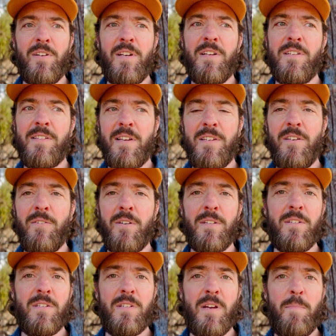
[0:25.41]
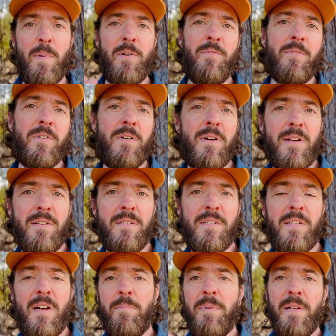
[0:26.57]
is that you can step over and
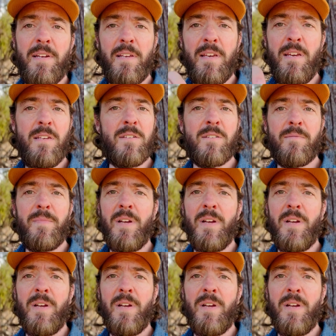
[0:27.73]
start playing keys.